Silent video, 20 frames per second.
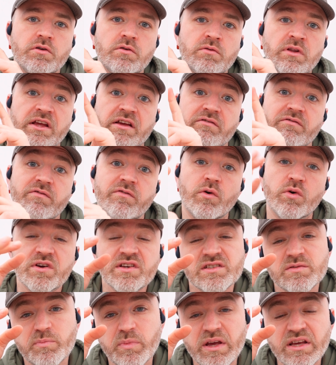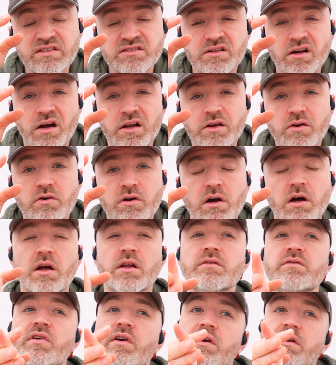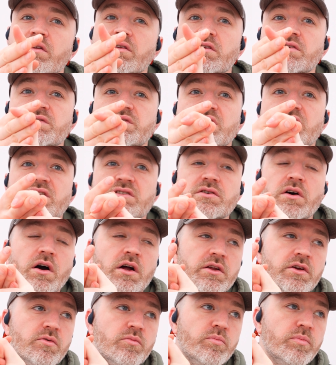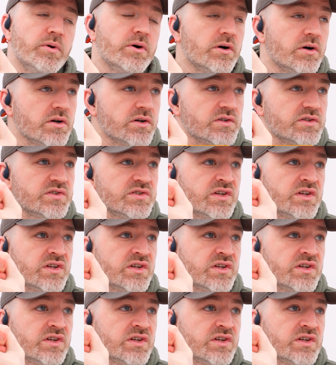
like voice-based audio content, listening to audio books.